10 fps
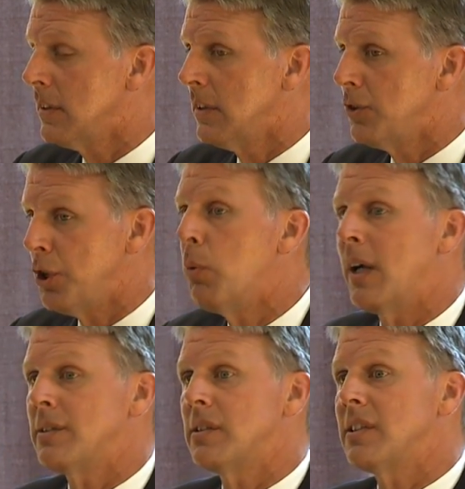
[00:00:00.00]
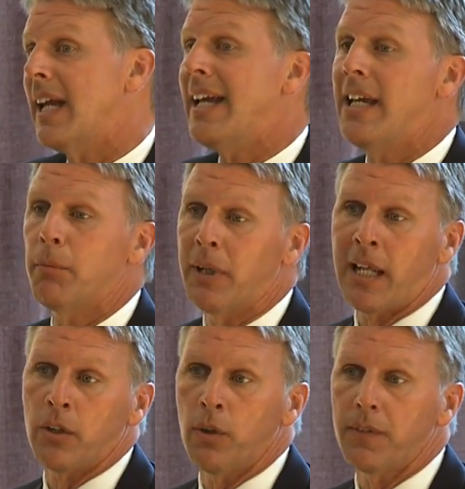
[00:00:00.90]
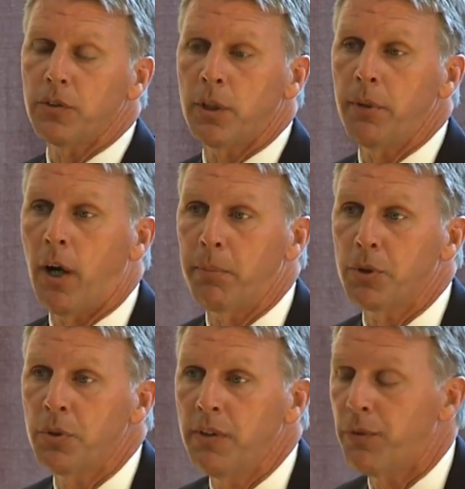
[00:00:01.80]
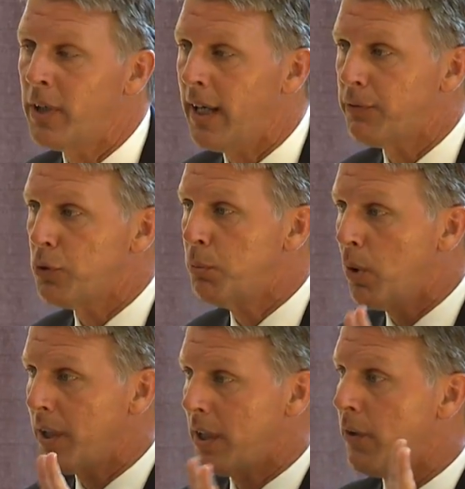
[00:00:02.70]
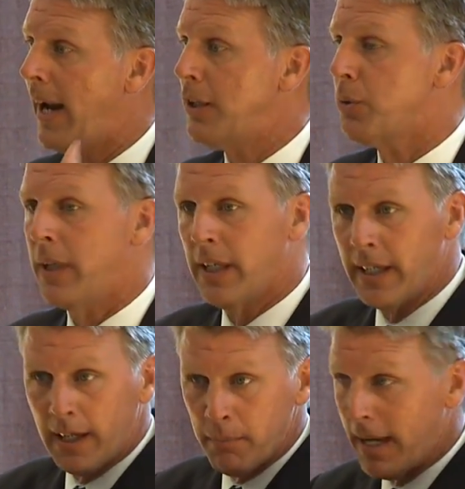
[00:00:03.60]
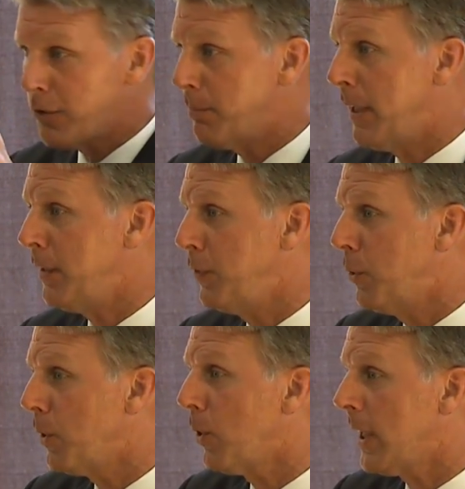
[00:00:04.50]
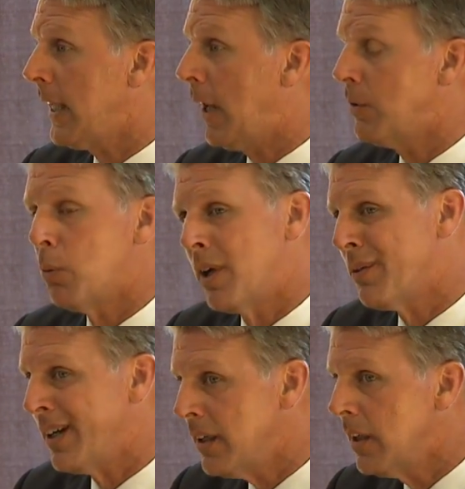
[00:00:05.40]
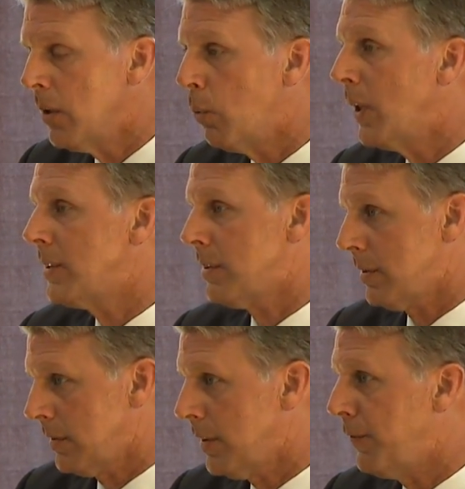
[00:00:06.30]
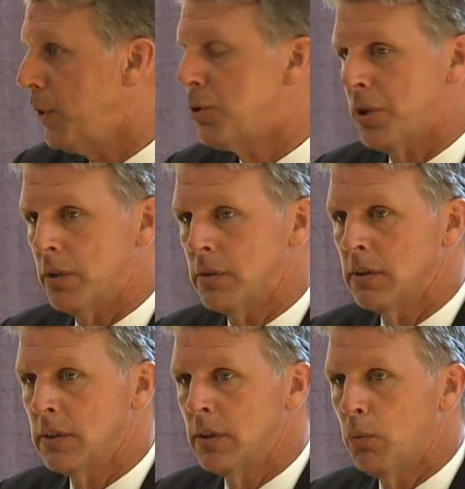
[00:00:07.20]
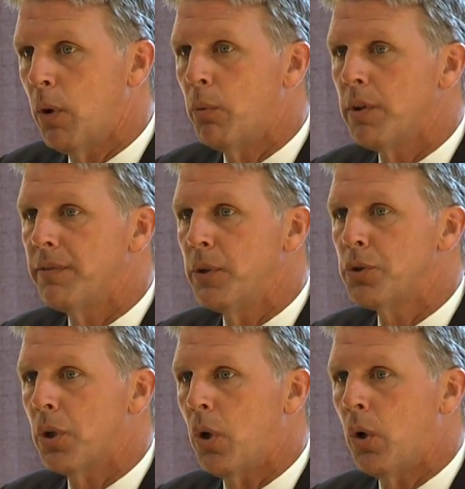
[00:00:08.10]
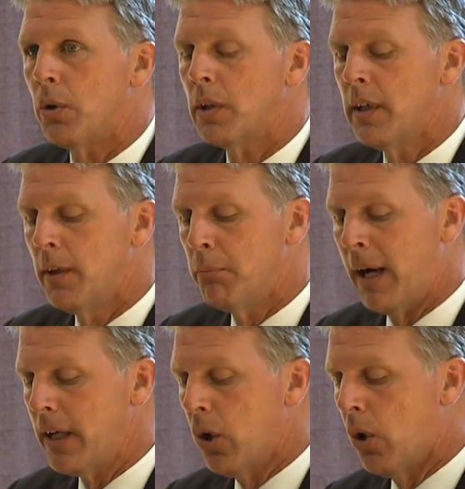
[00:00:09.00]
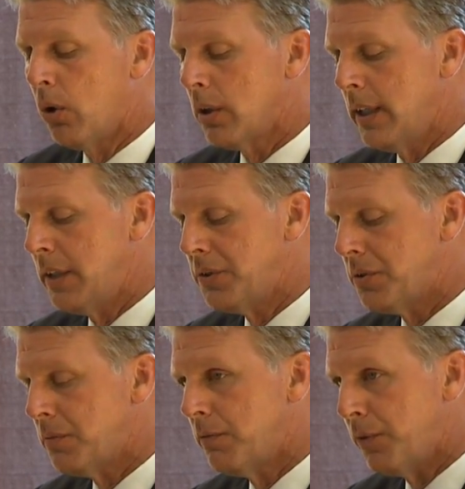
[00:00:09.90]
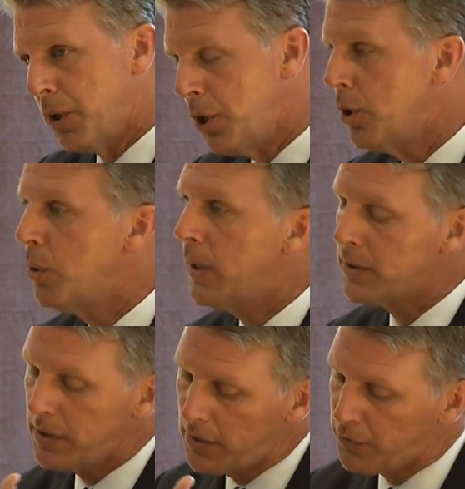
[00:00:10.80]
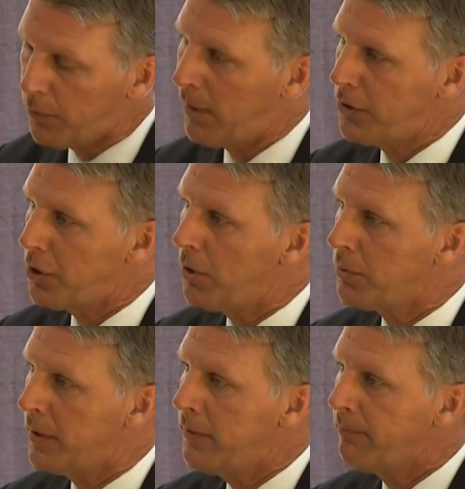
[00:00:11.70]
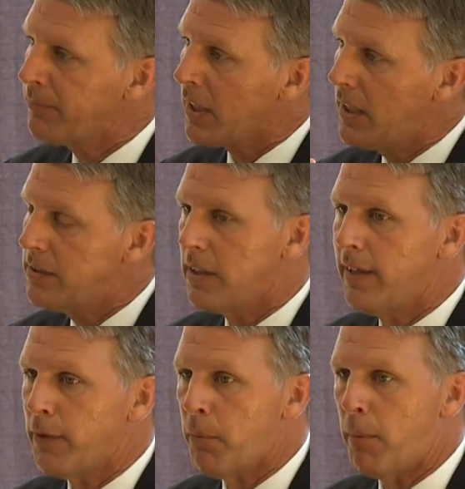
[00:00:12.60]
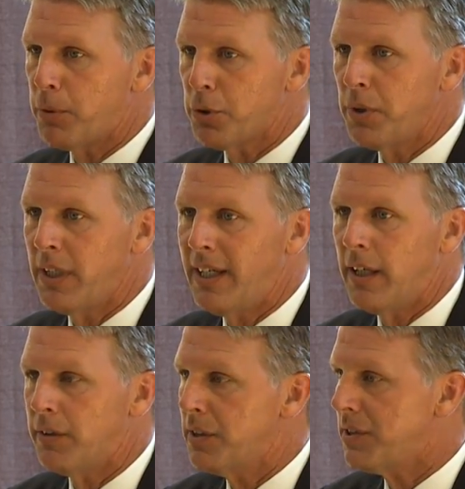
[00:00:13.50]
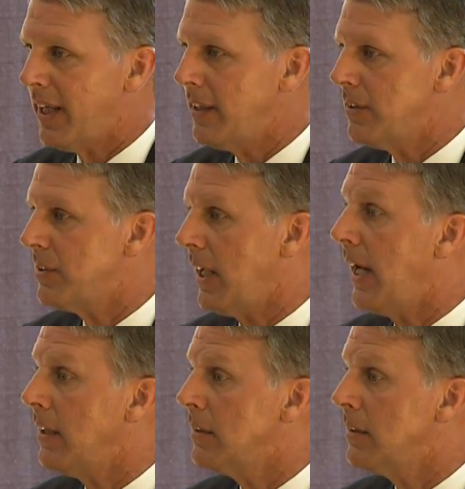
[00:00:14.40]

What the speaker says: She wants to stay here, but I don't know if there's going to be opportunity for her, and I have 2 more that are graduating, and I imagine many of you are looking out and wondering, what's the future? What will the future hold? My goal is, for you as it is for my children, is to give them opportunity here in the state to stay.